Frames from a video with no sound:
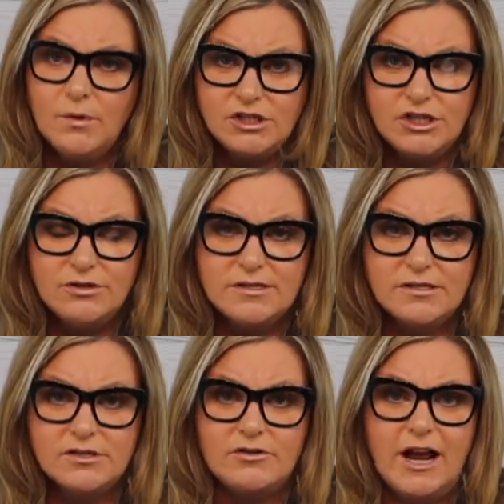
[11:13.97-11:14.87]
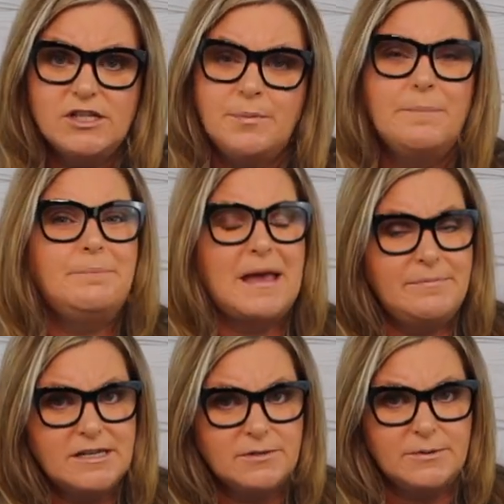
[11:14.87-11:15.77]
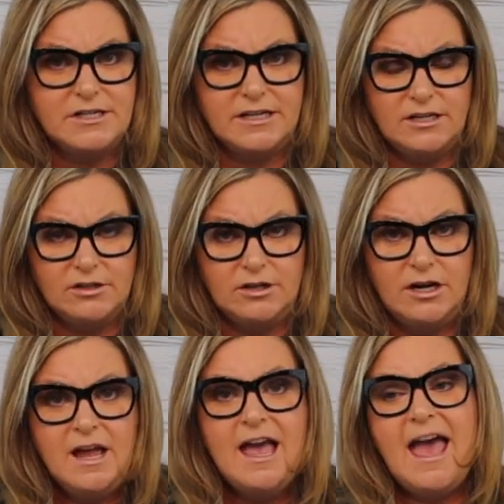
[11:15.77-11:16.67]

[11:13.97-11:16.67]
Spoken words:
what she uses to scratch, but Baby is particular,